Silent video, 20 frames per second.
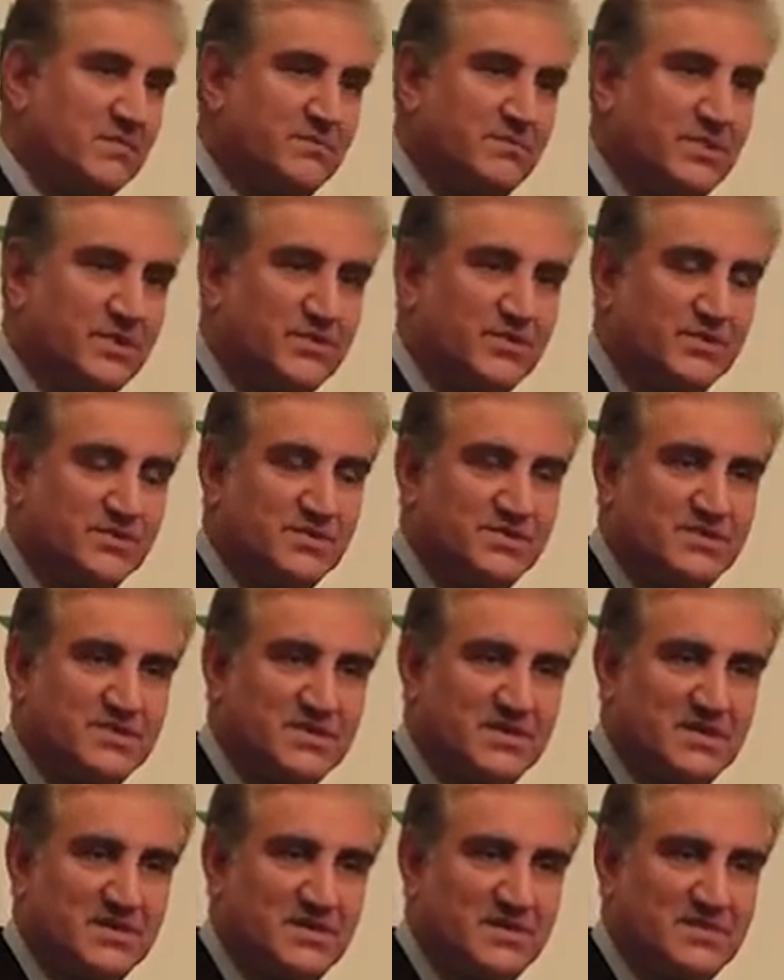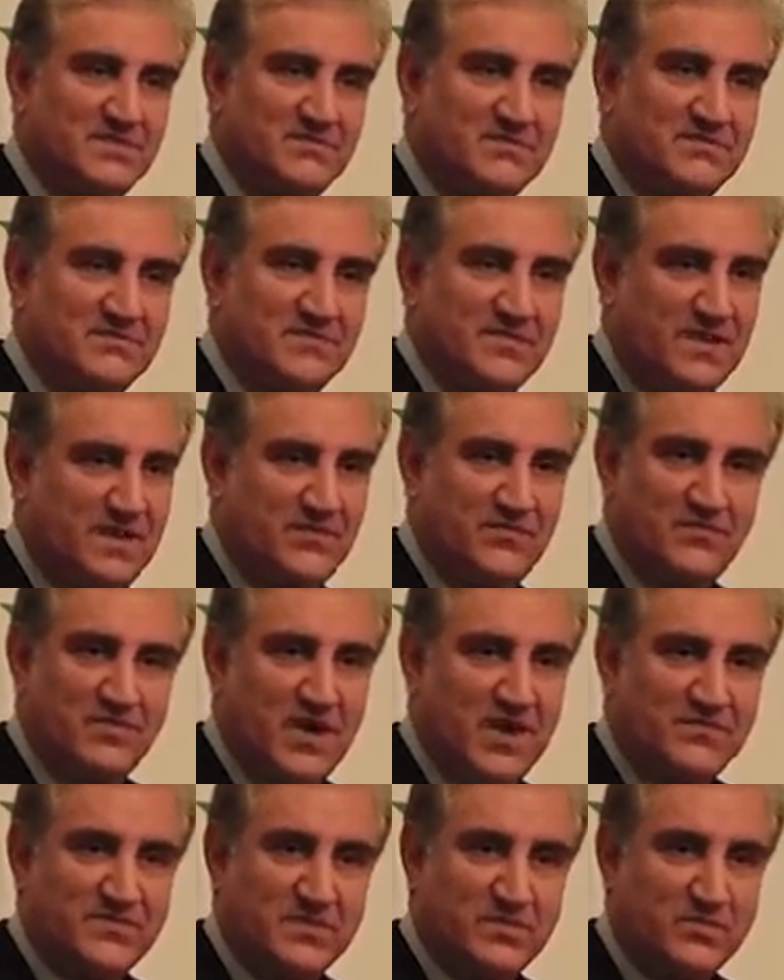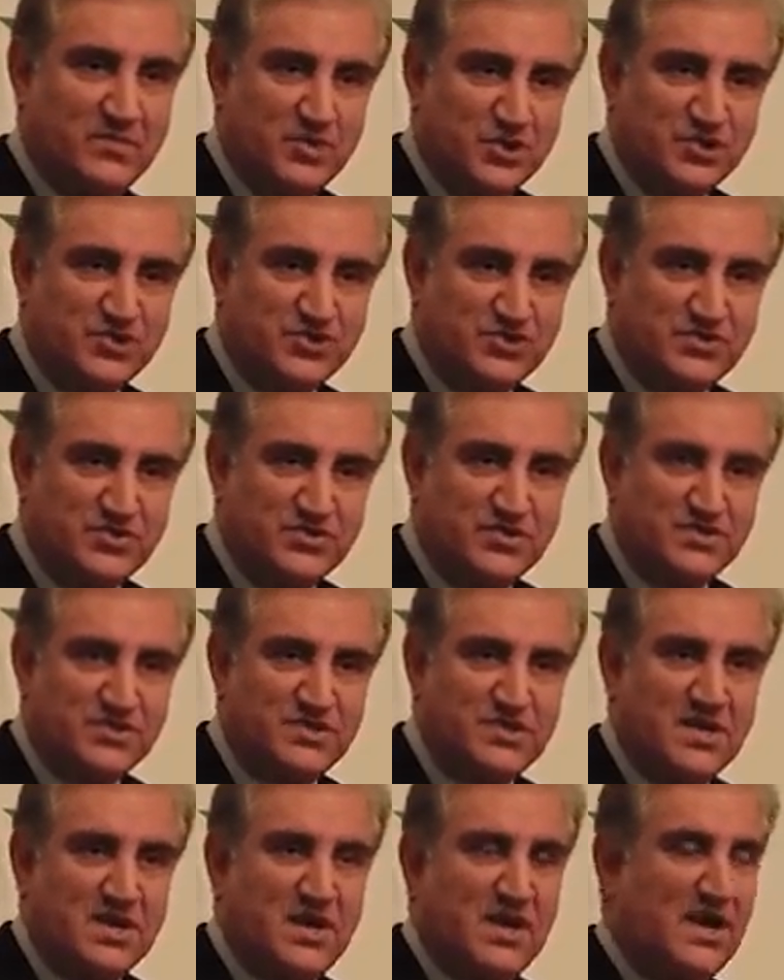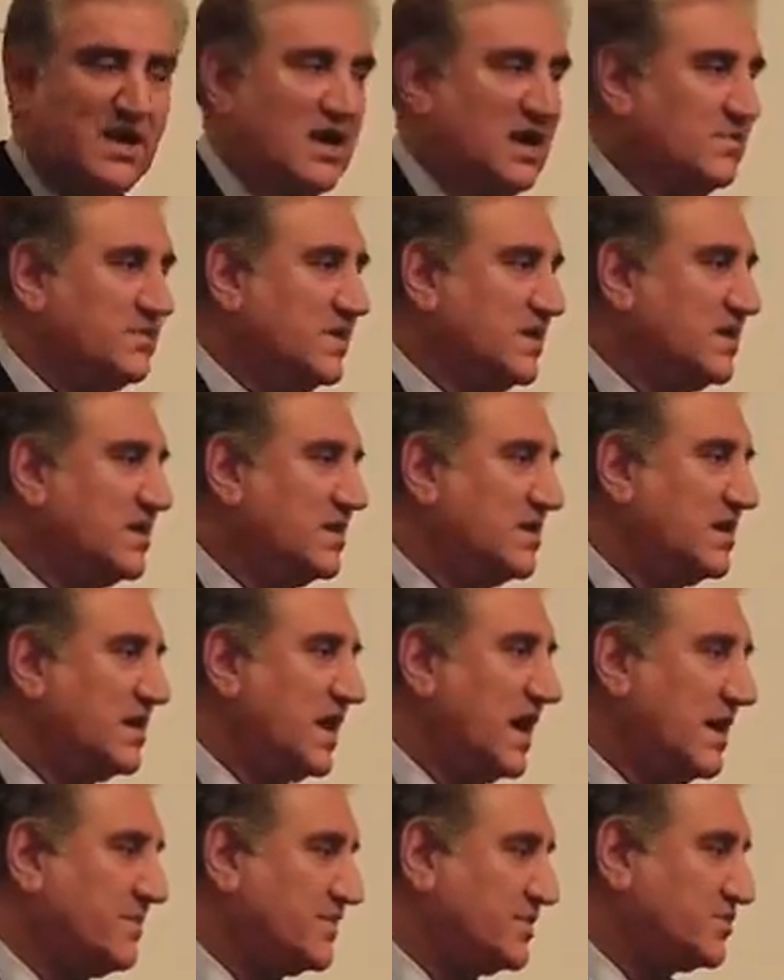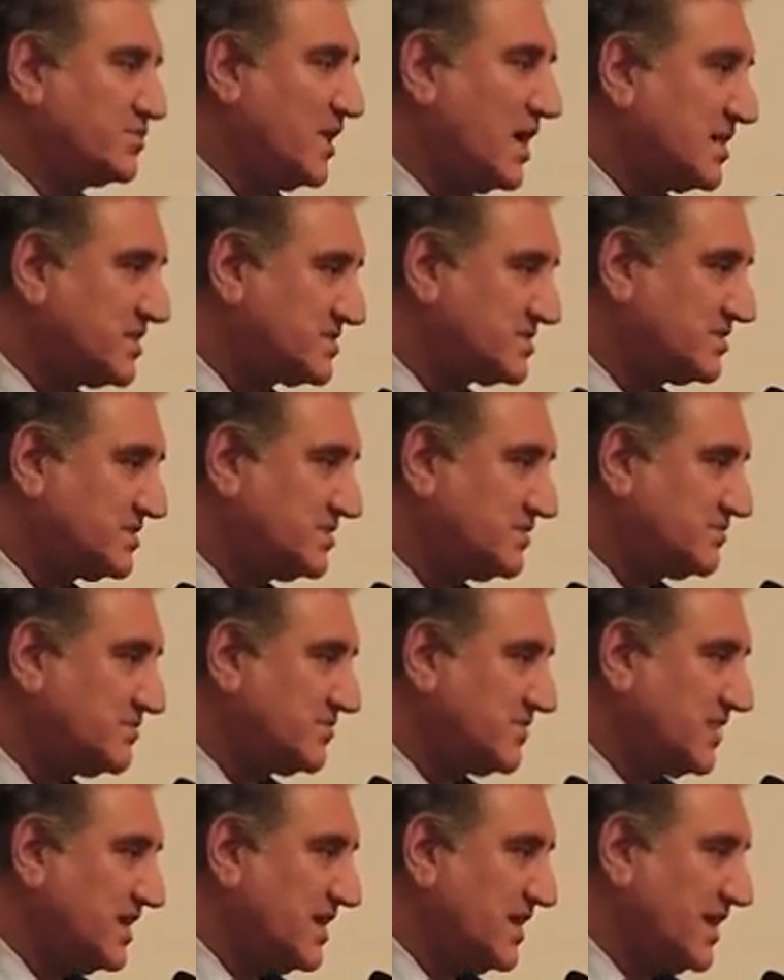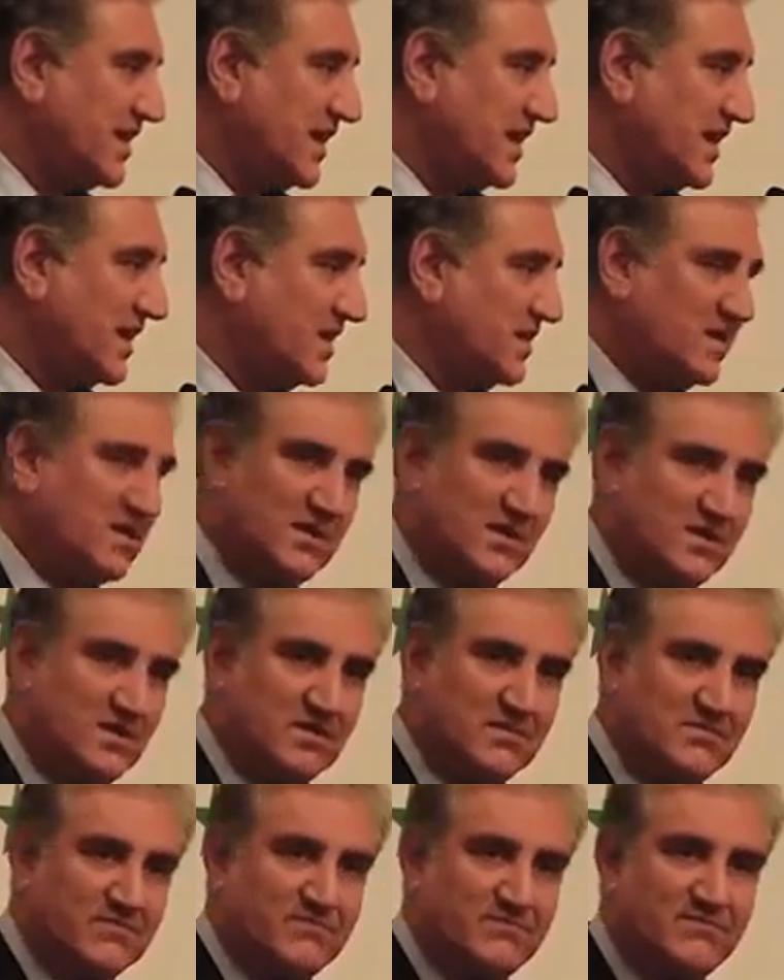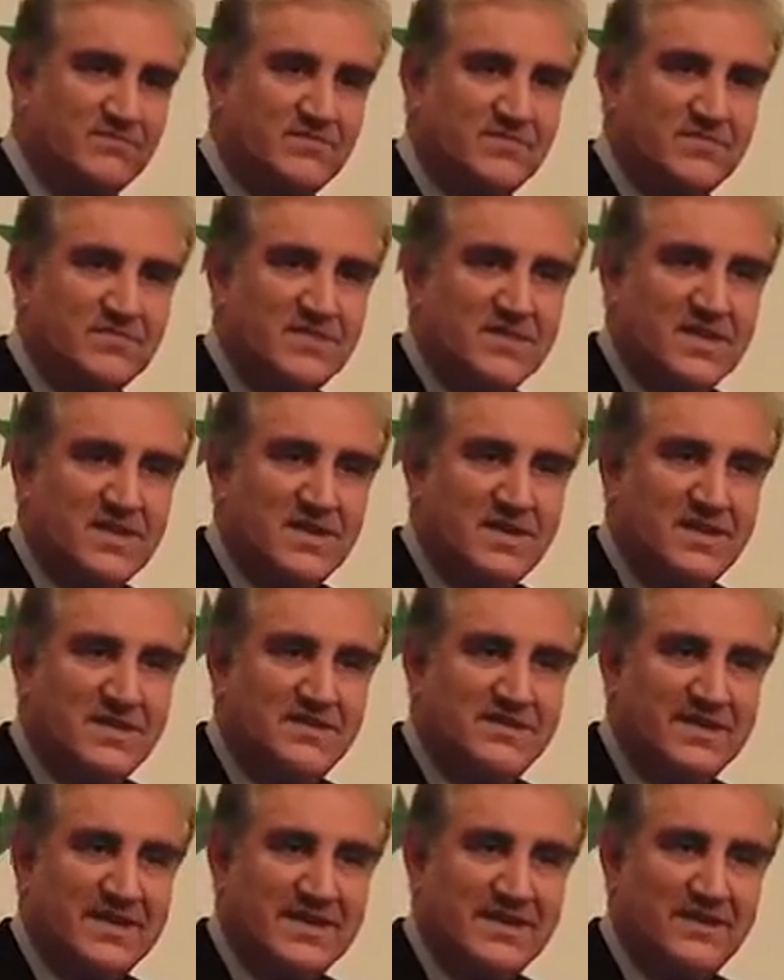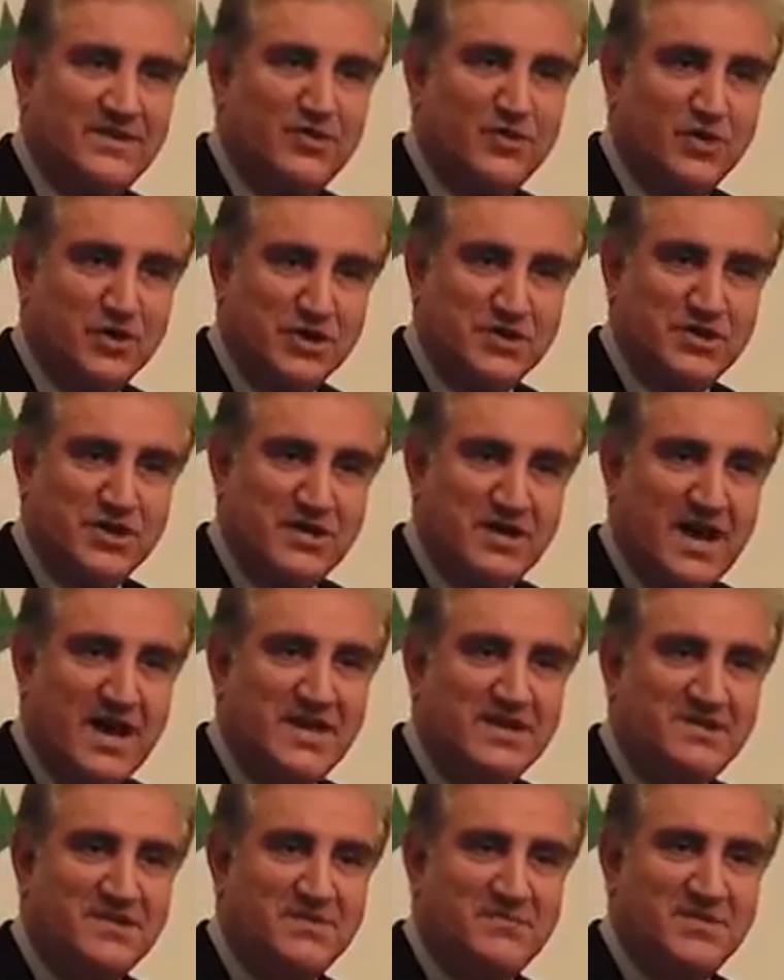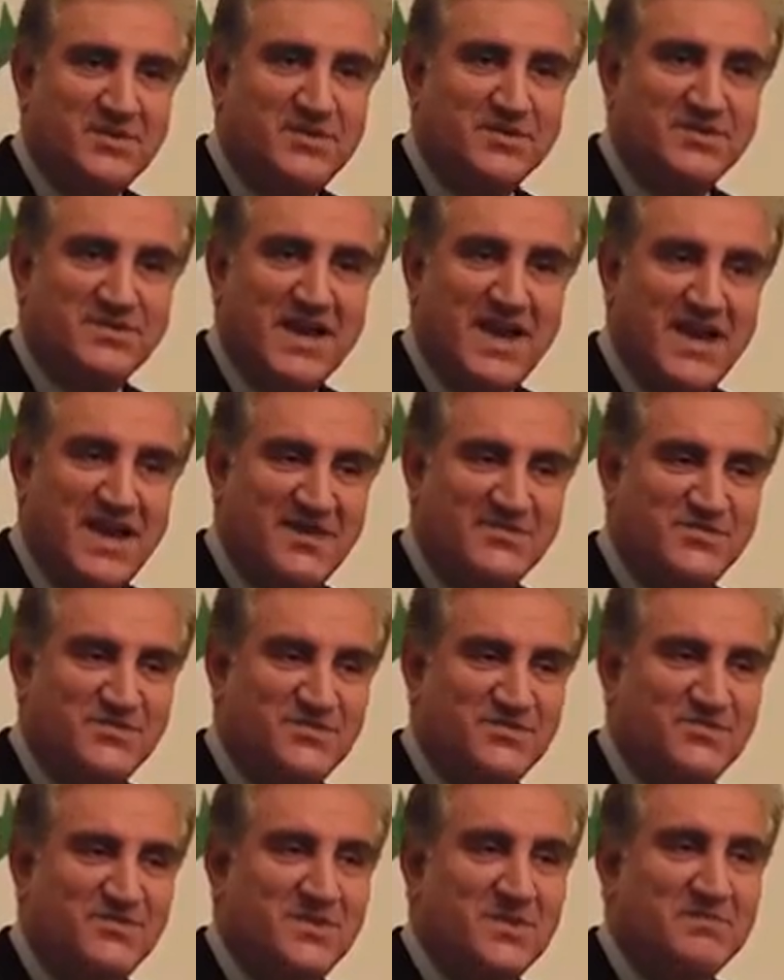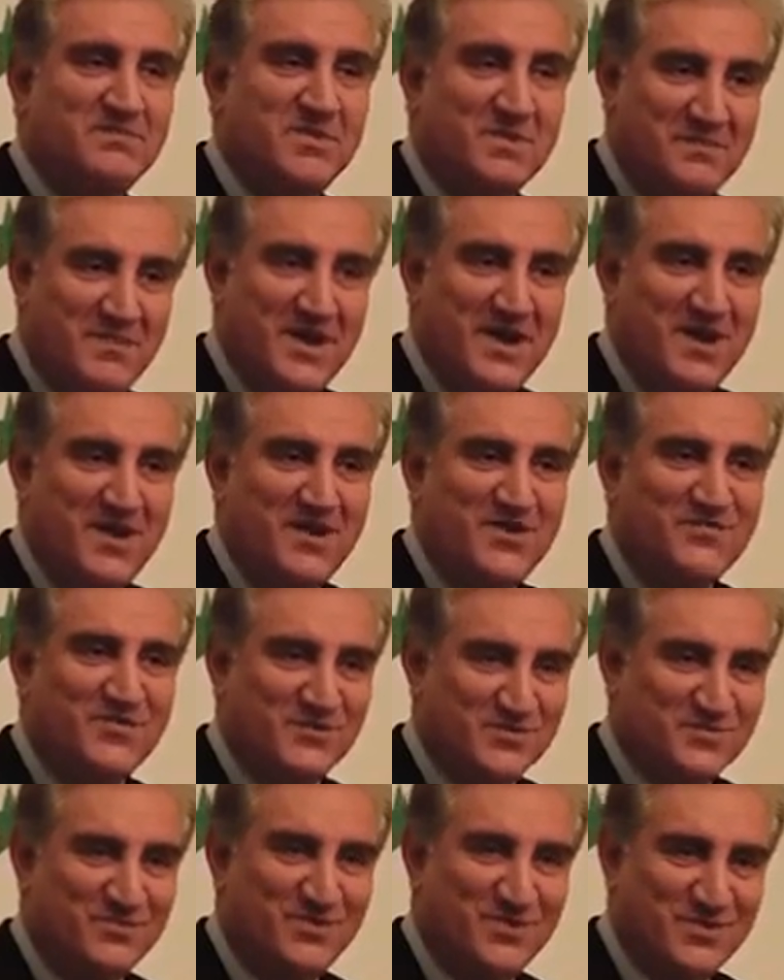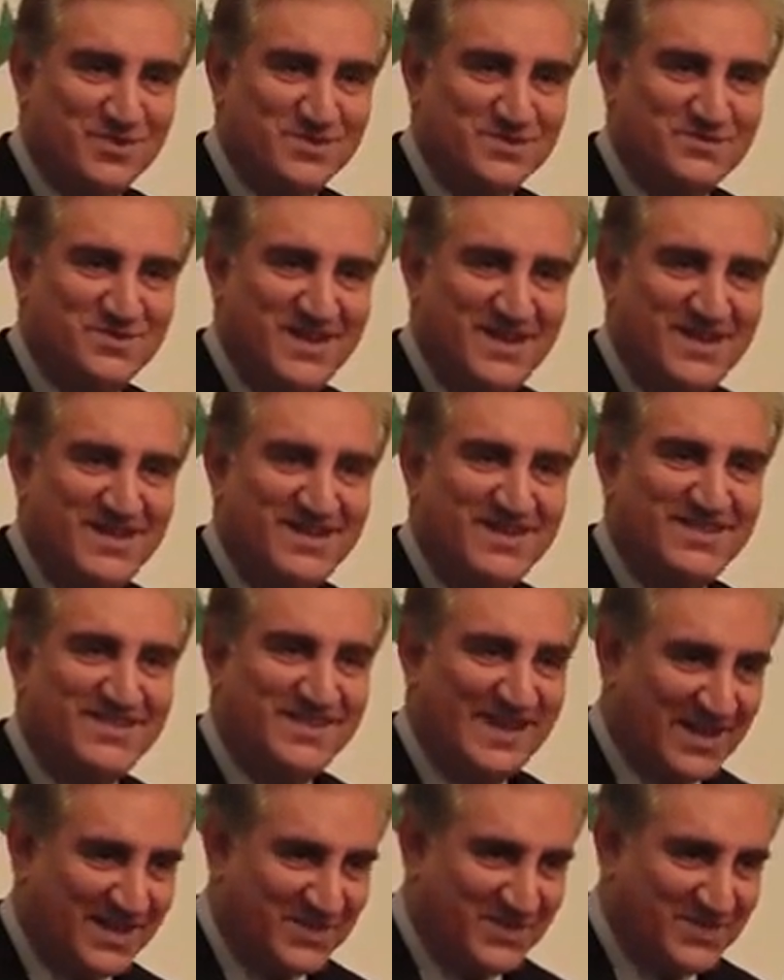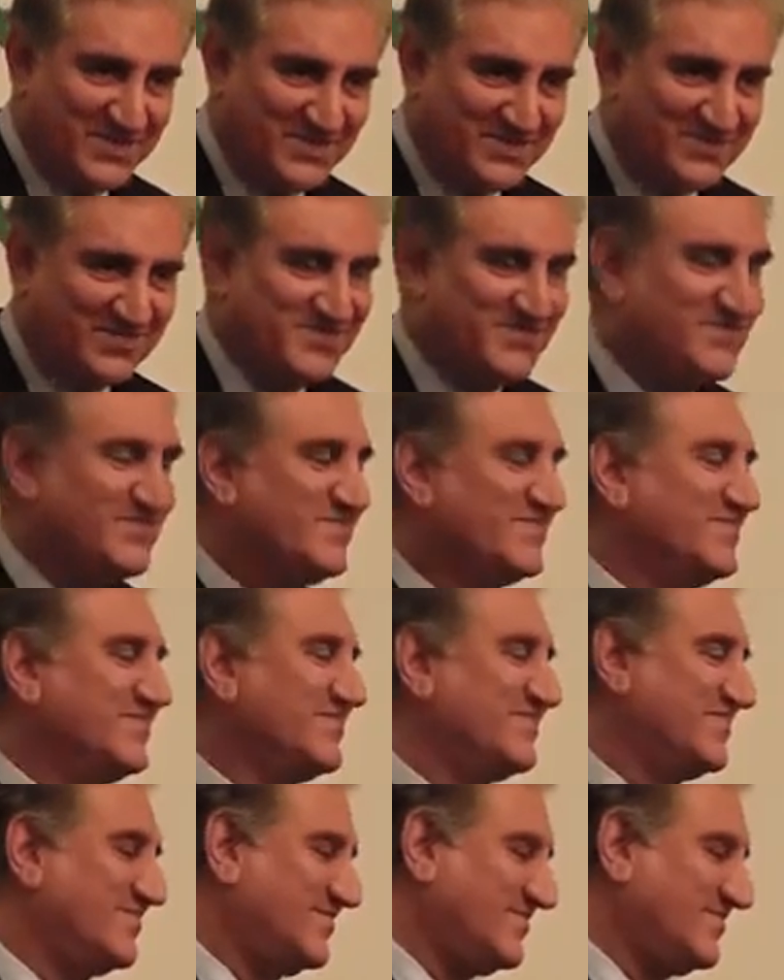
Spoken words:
because if you have some questions, I will answer them. And then we'll call it tonight because I have to prepare for tomorrow as well. Thank you.